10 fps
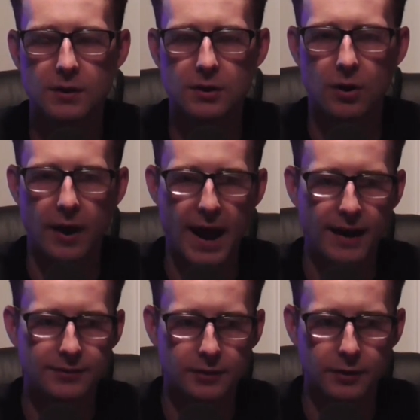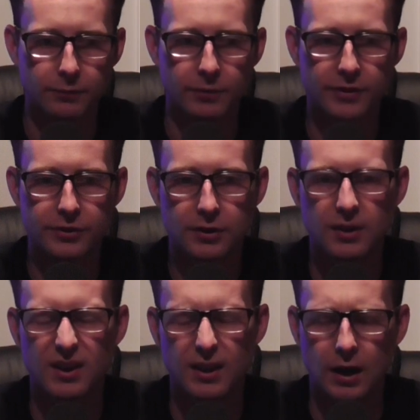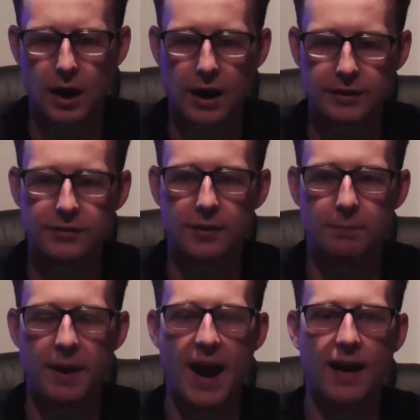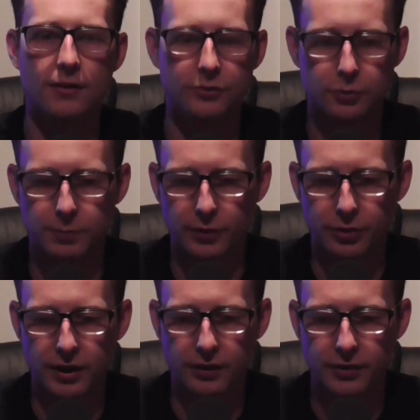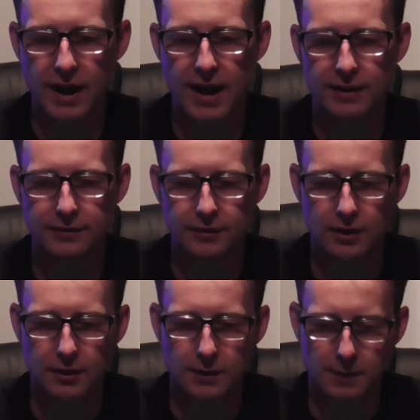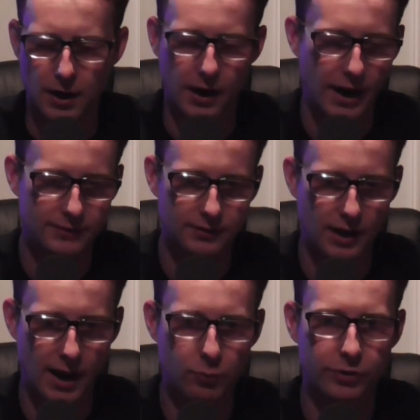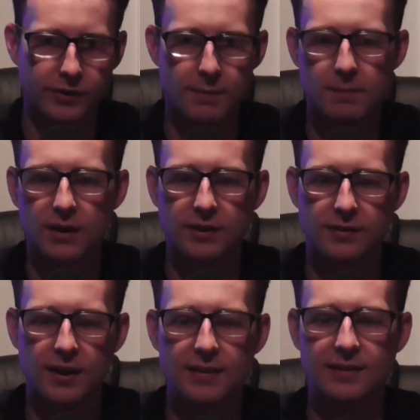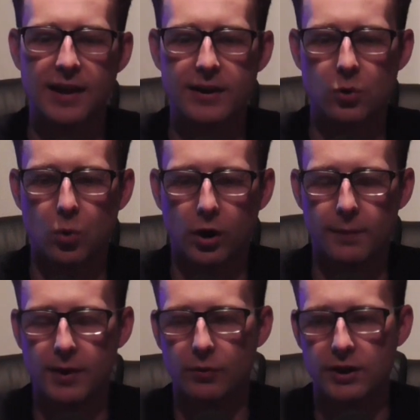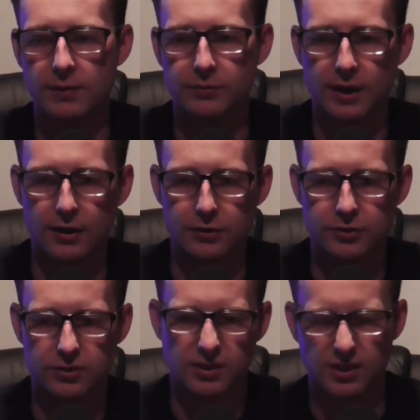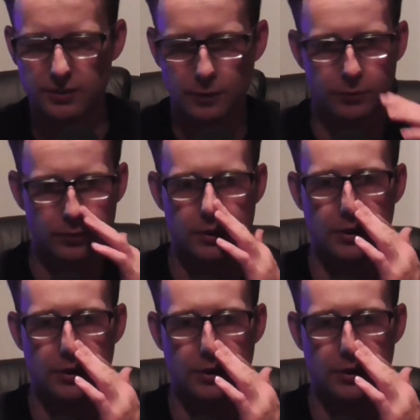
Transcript: excellent vision. He's compact, super thick thighs. I say he's like Corum and Raheem Sanders, just because they're,